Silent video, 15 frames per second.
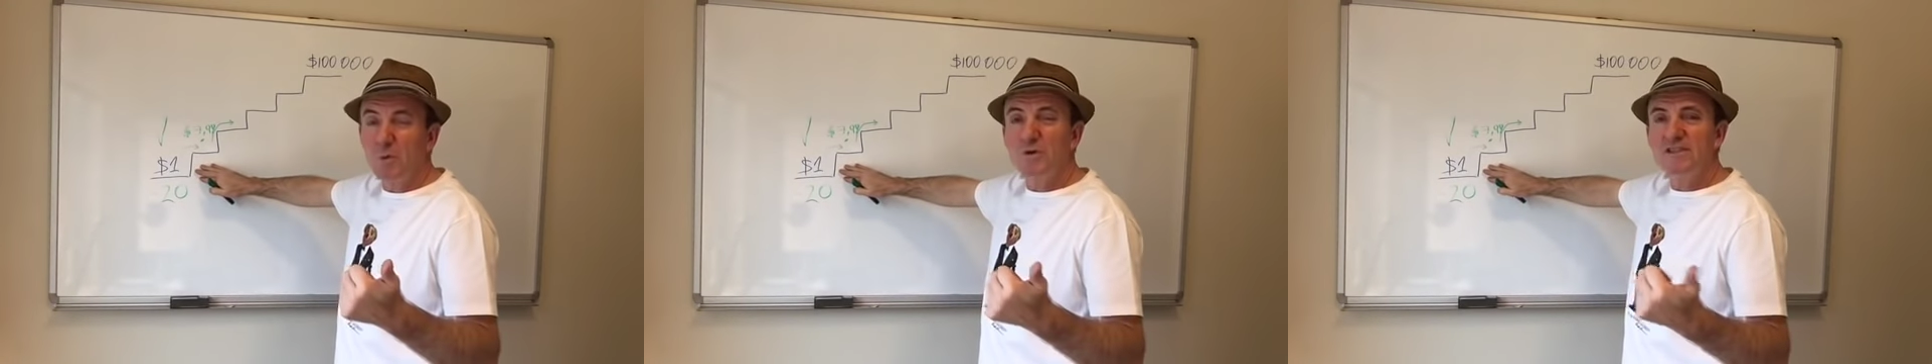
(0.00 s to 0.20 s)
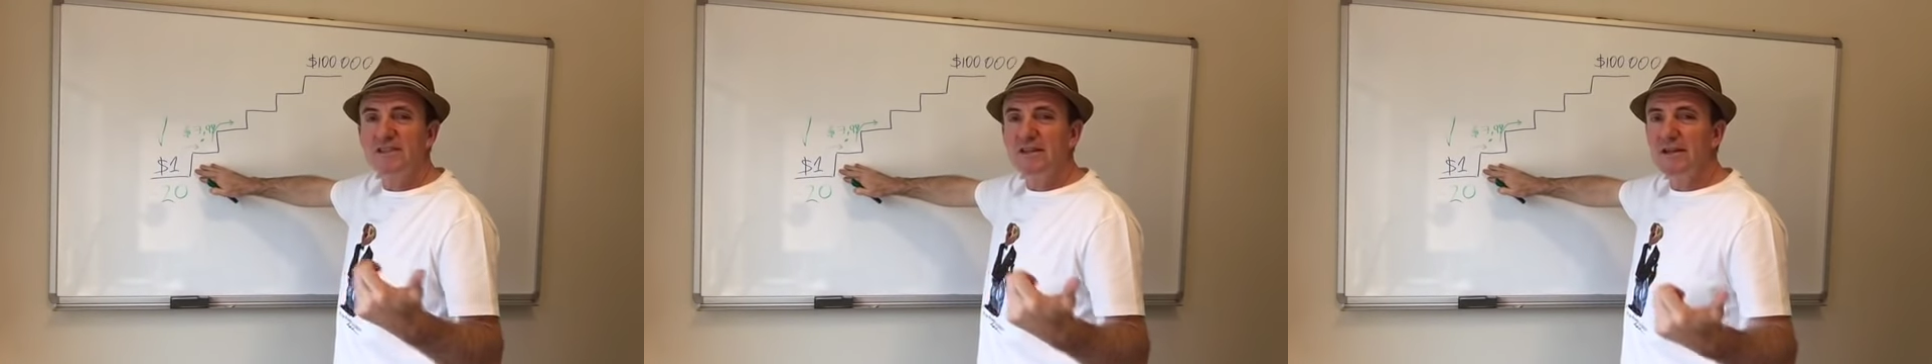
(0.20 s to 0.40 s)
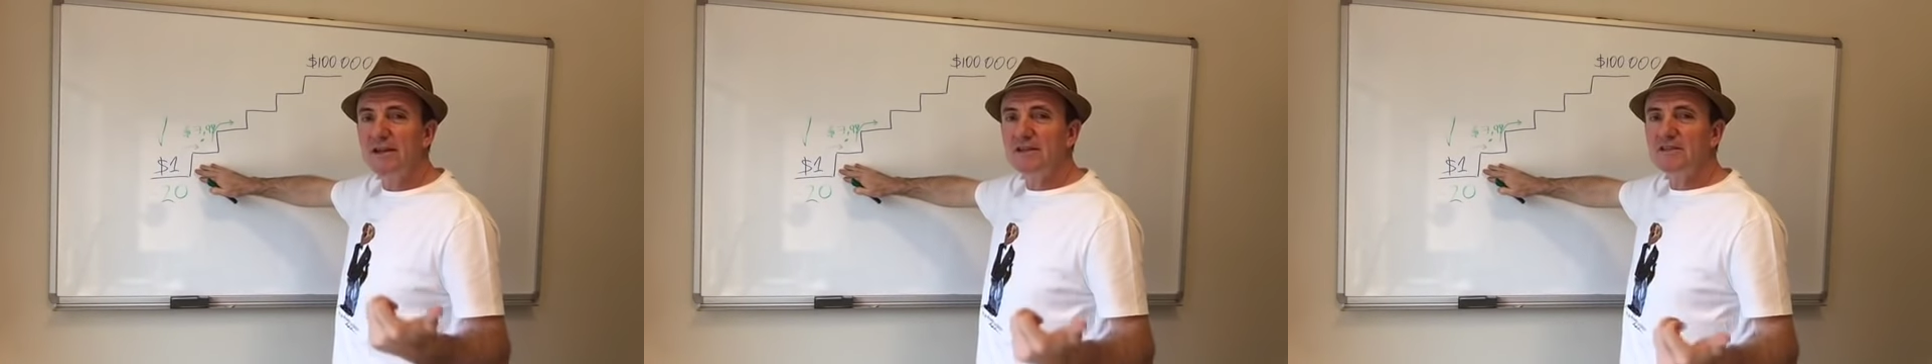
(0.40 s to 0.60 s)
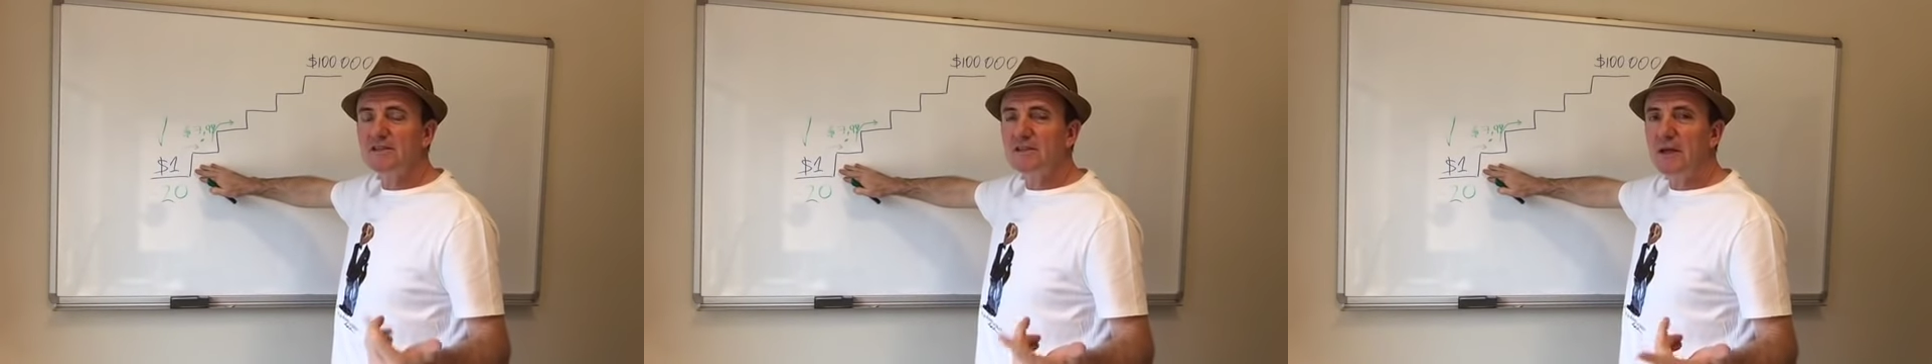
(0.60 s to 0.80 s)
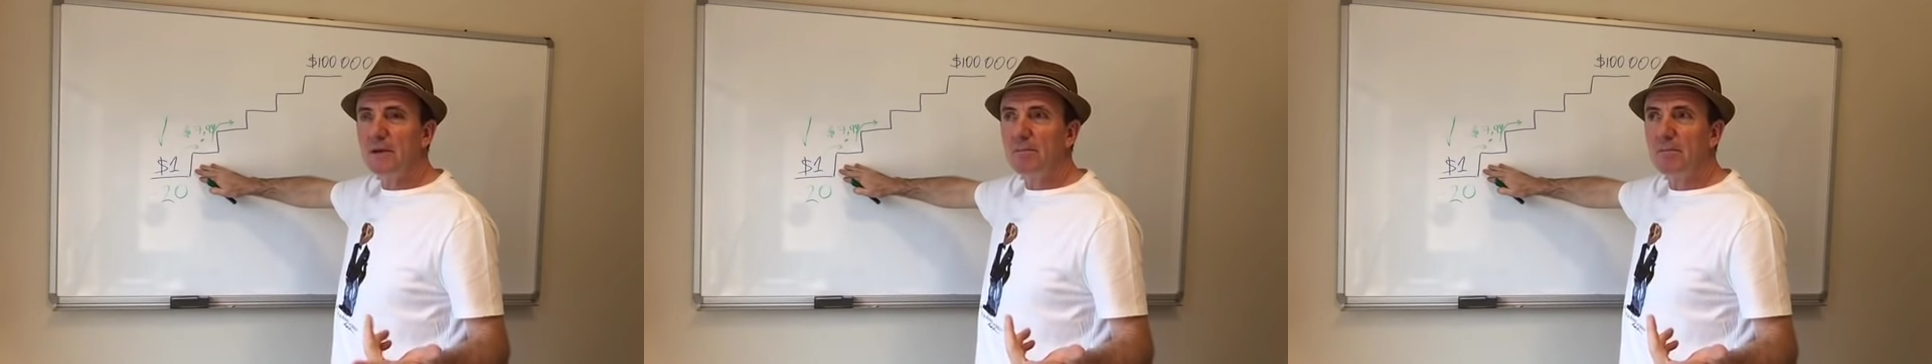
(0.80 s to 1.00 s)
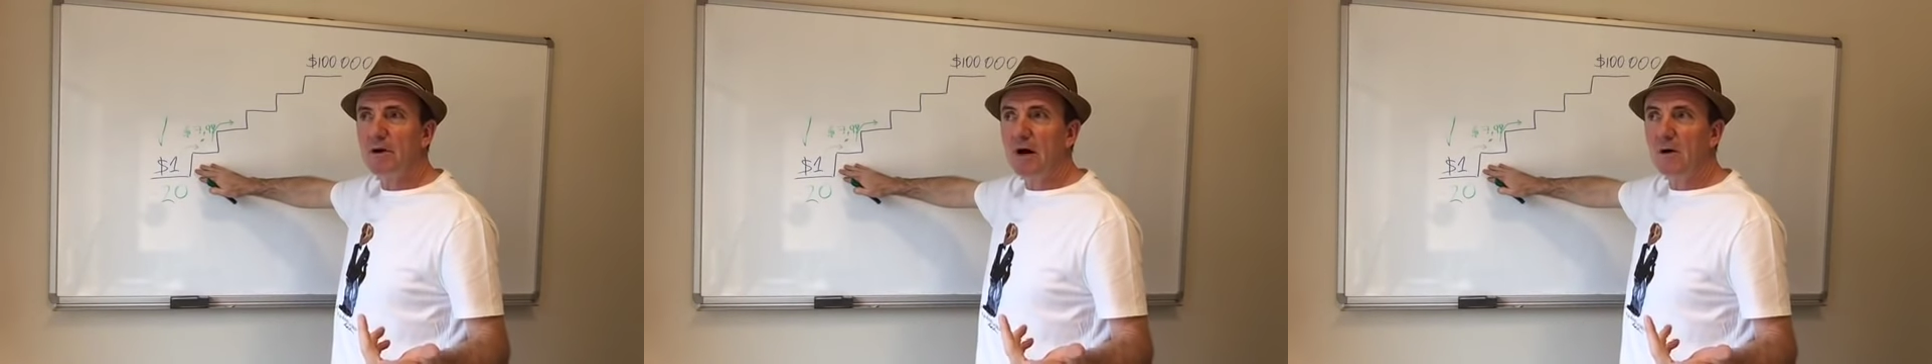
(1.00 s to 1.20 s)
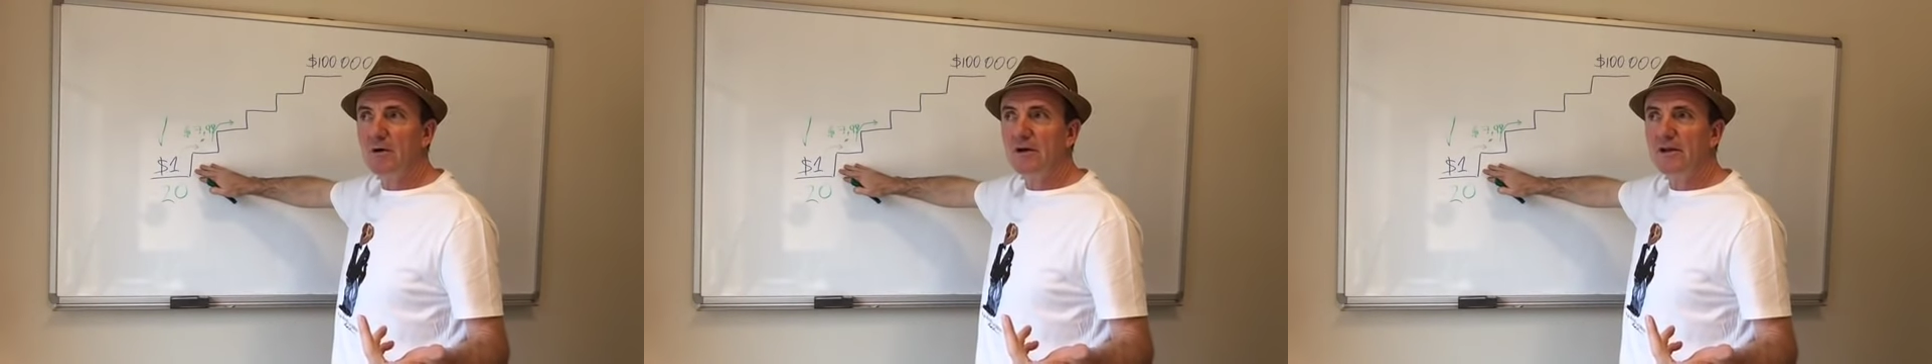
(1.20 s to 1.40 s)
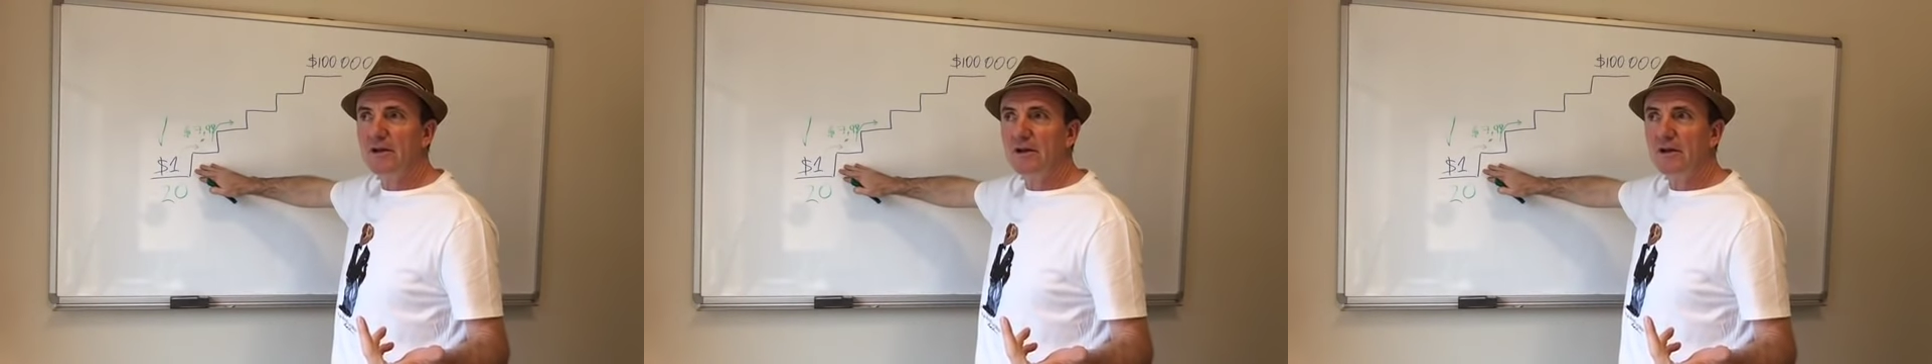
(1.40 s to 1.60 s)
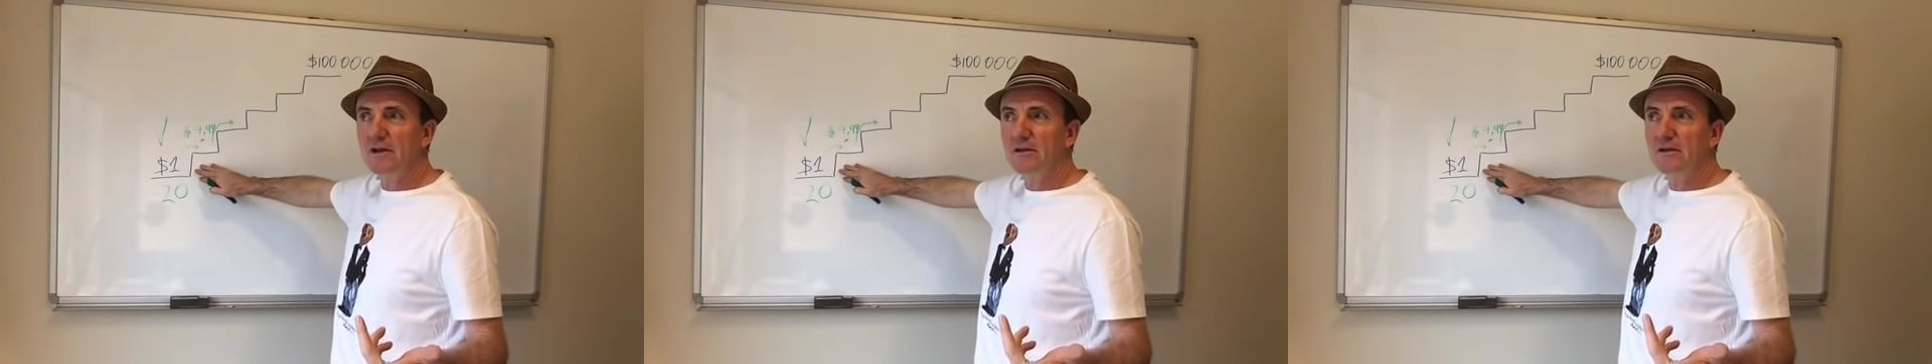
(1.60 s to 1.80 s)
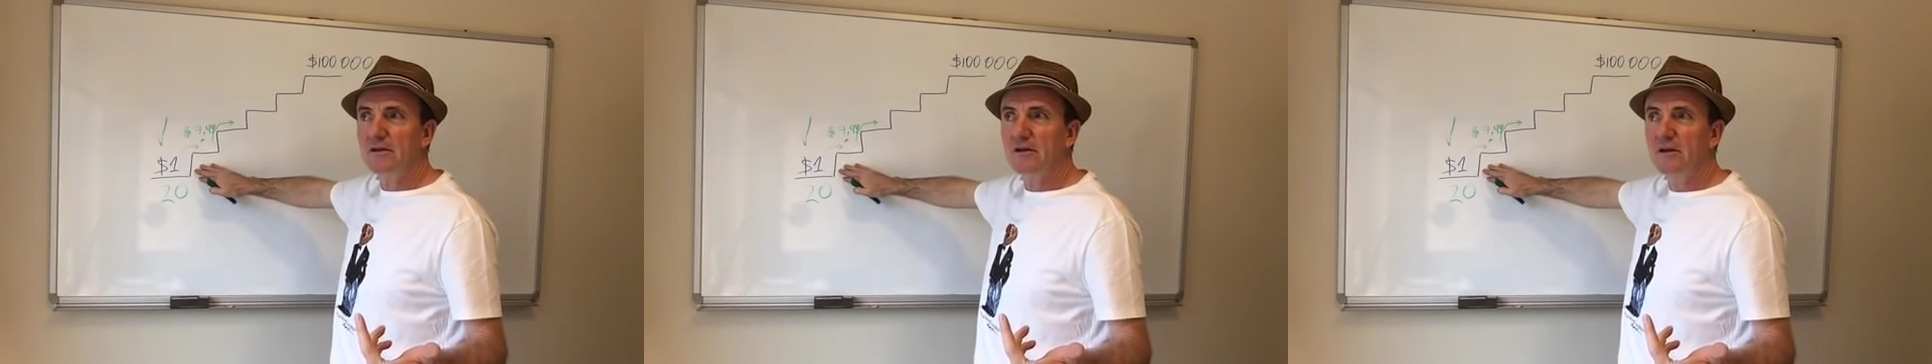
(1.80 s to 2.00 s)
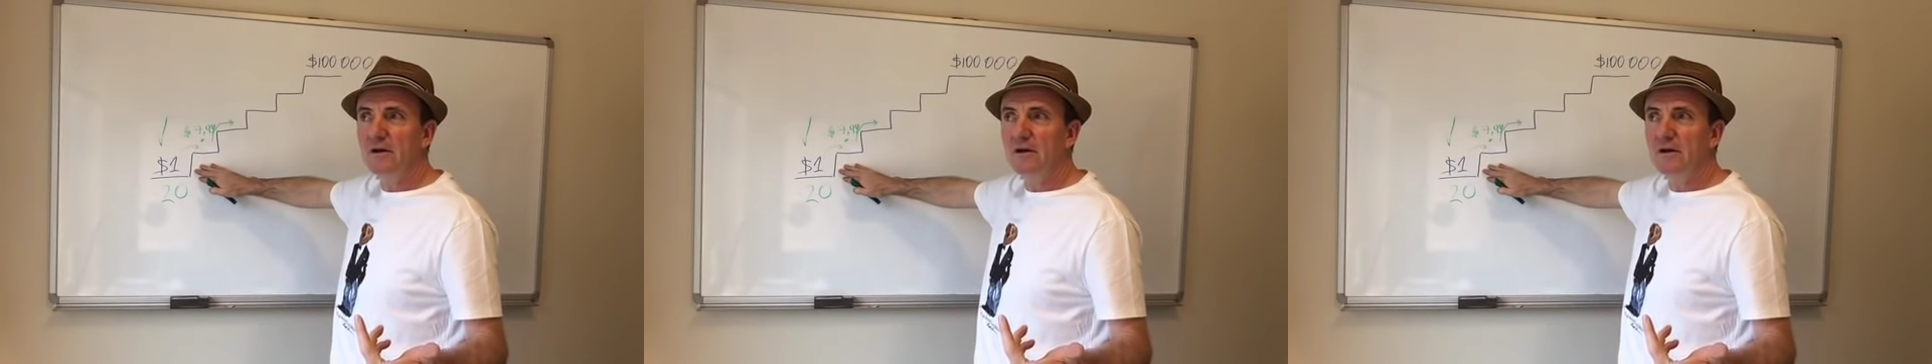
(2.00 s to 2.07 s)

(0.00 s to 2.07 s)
What's the next step? How can I get